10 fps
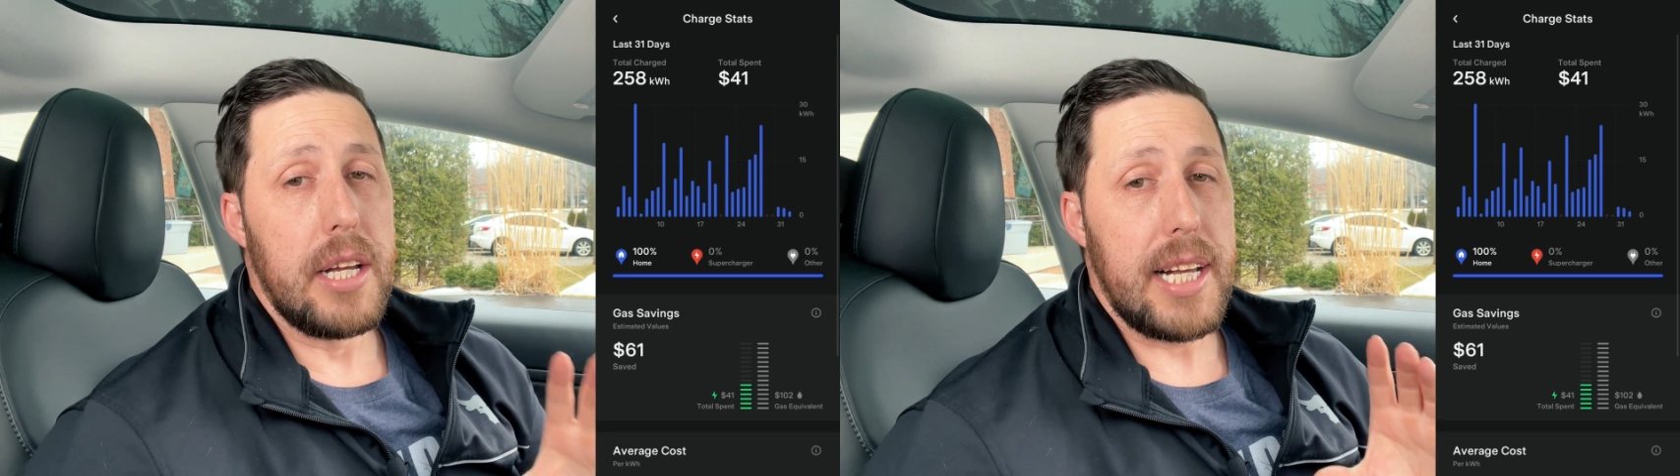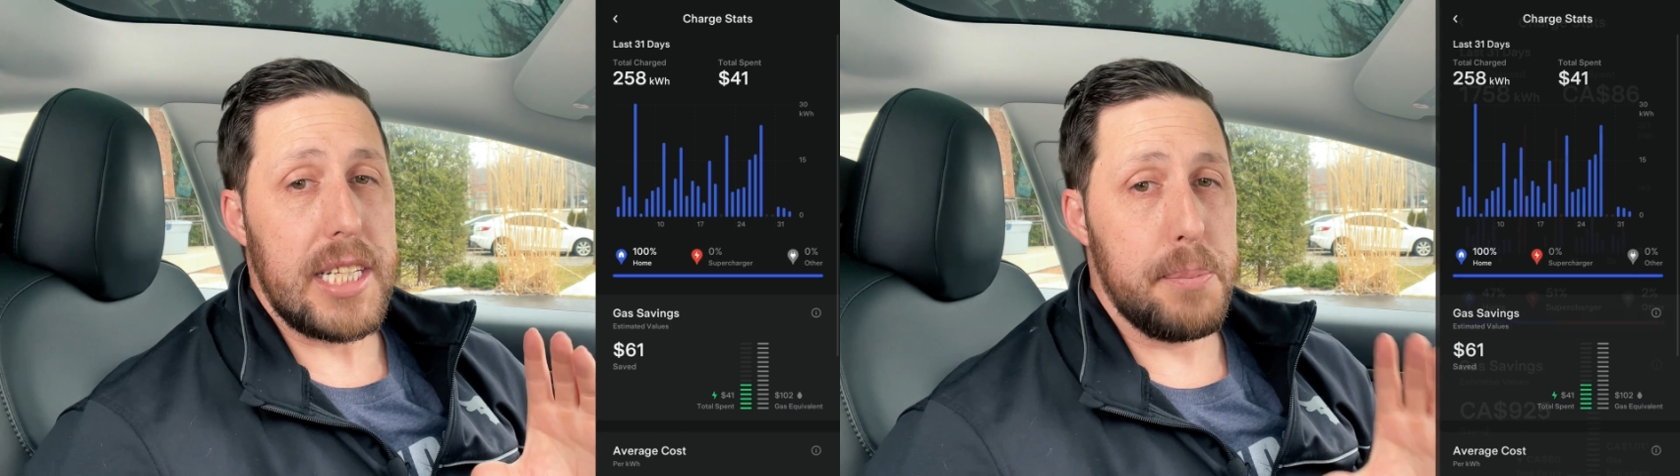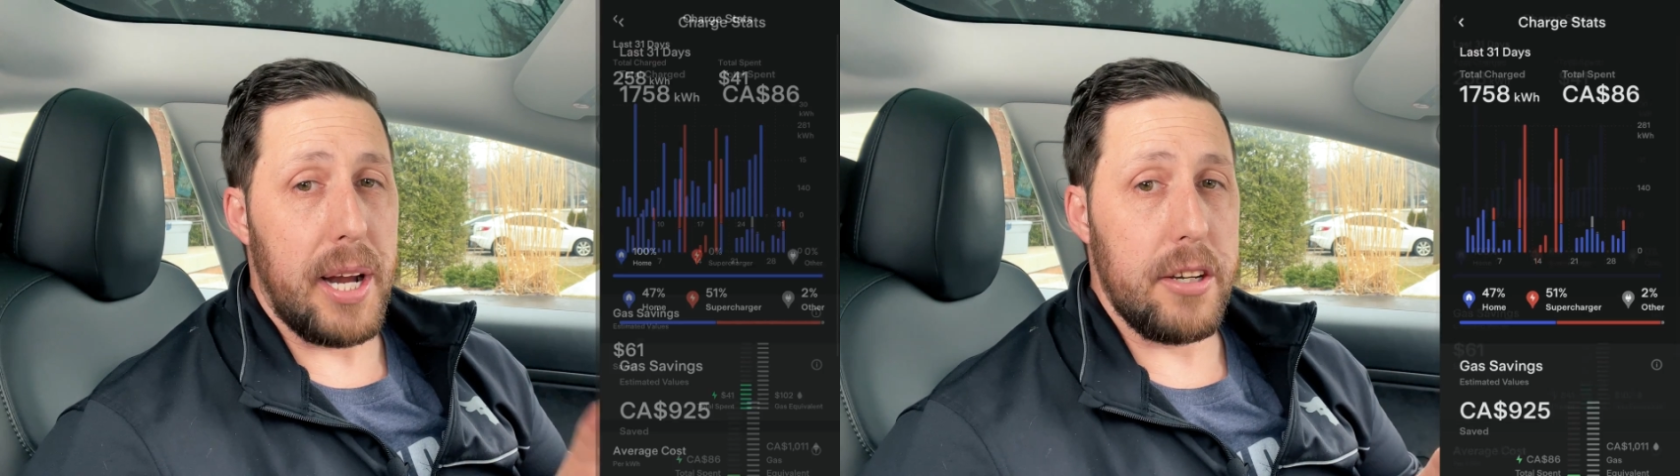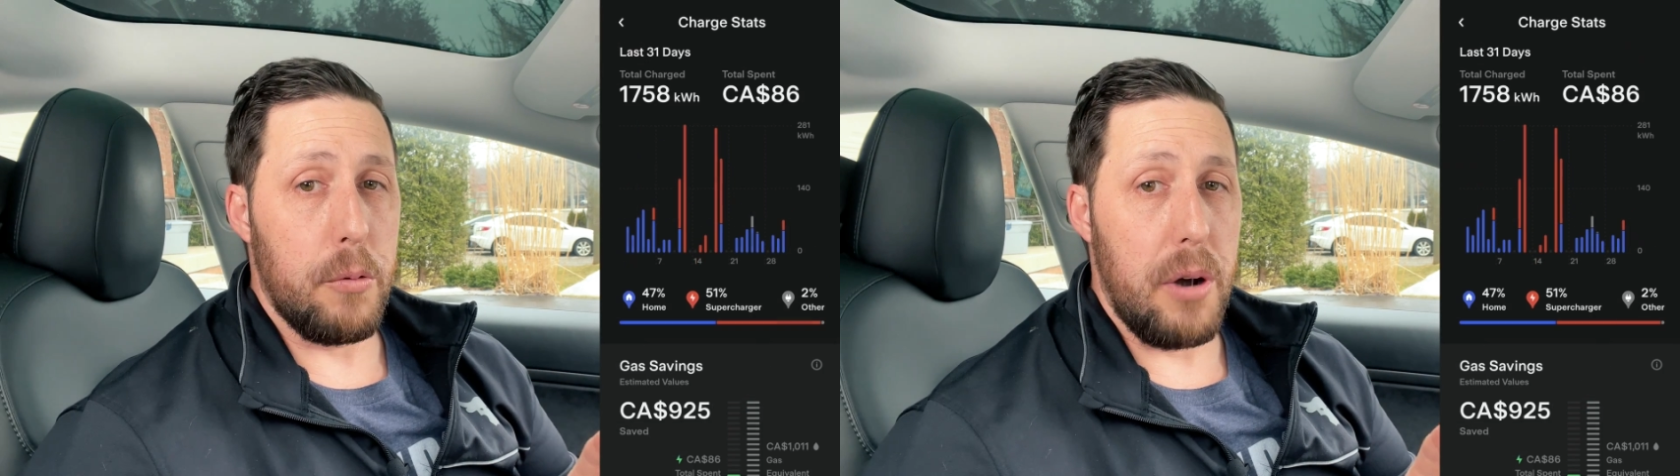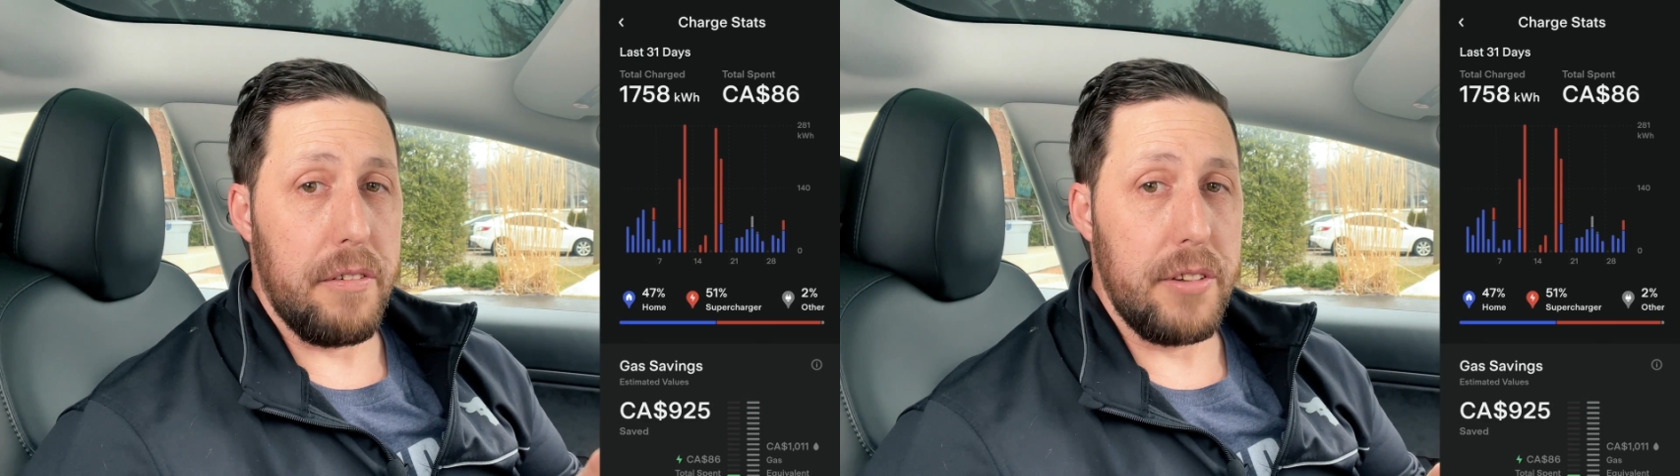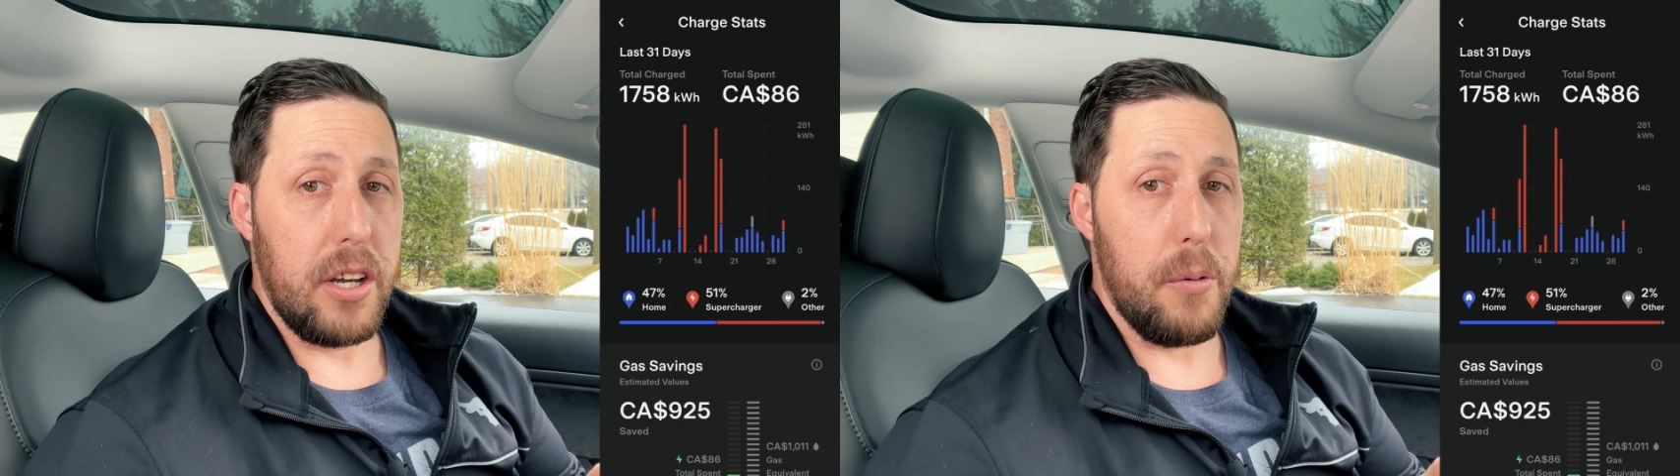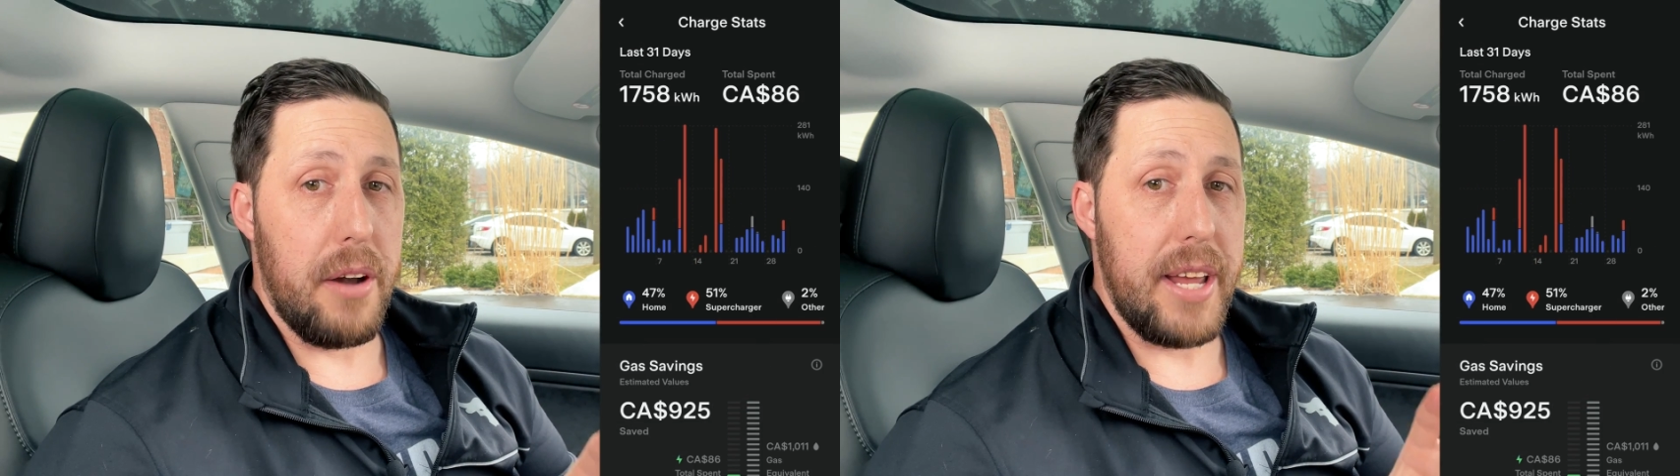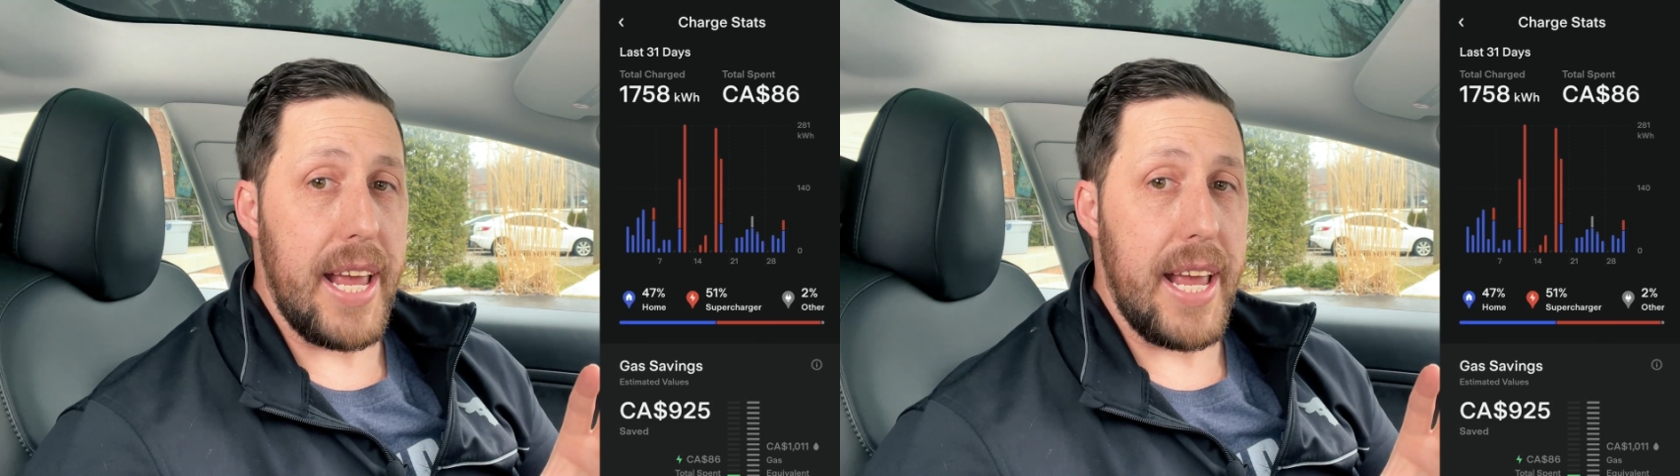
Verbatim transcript: expect roughly around